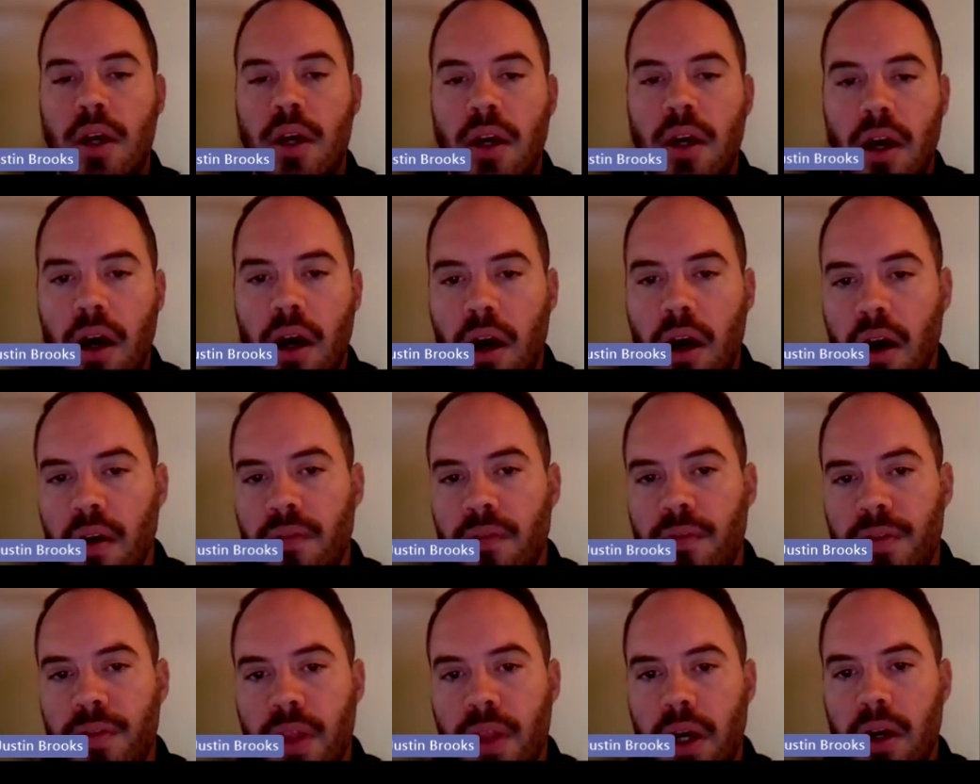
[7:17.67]

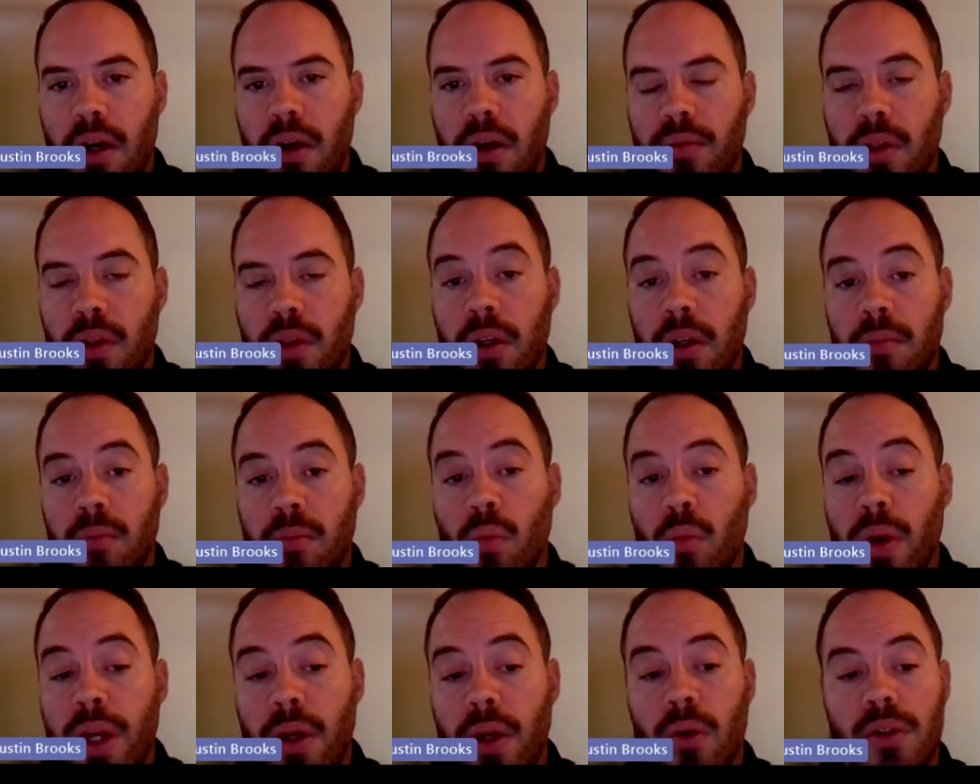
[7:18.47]
of the
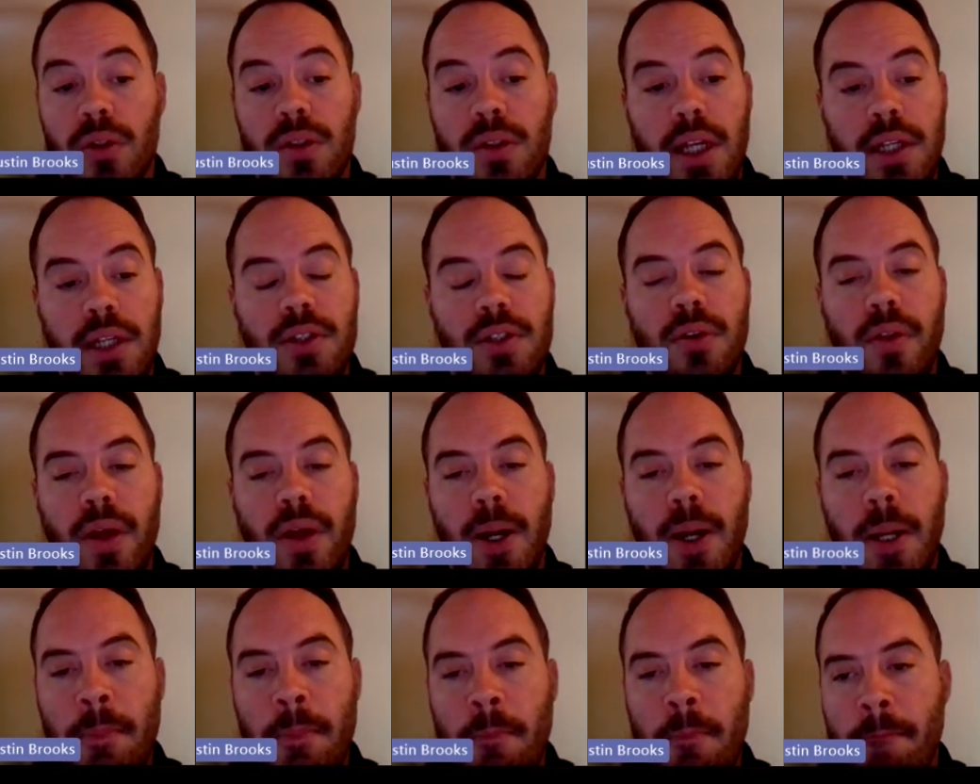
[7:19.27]
Regal sensor
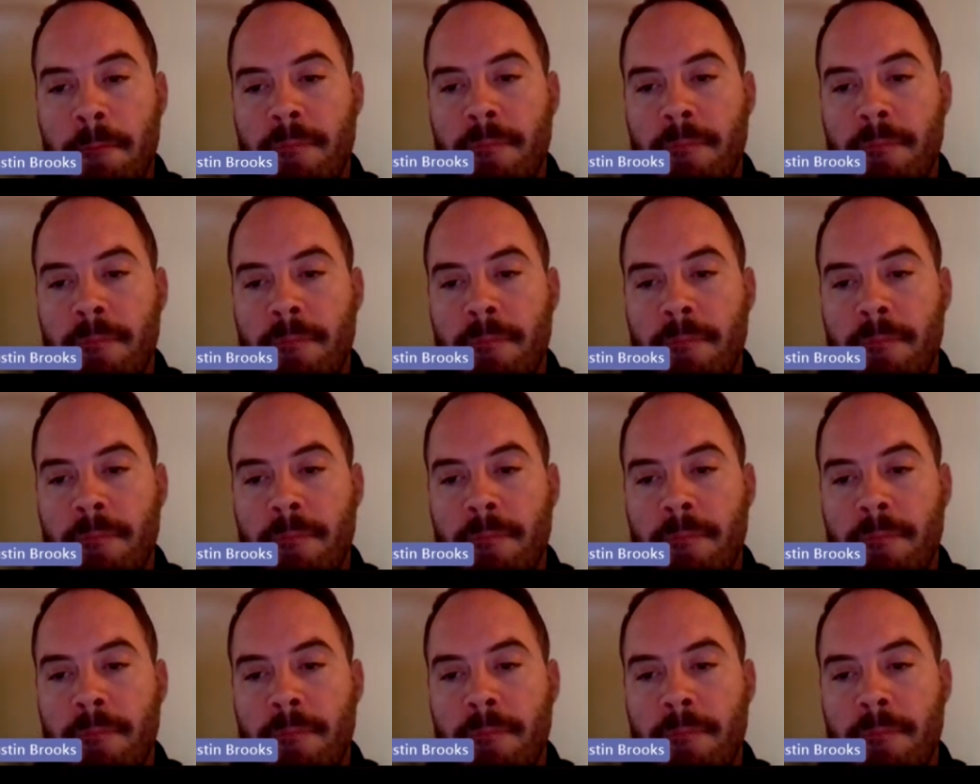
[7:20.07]
there.